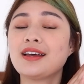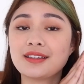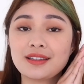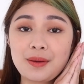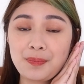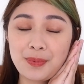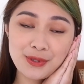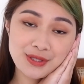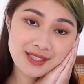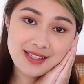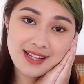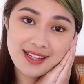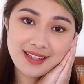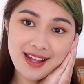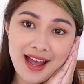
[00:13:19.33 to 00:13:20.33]
Tapos
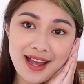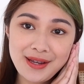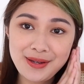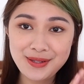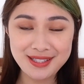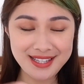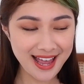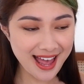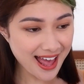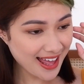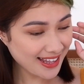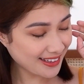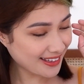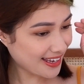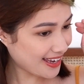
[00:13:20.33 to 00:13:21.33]
na tayo sa
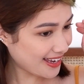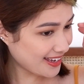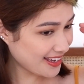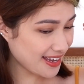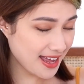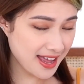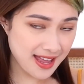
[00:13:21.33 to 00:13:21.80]
ating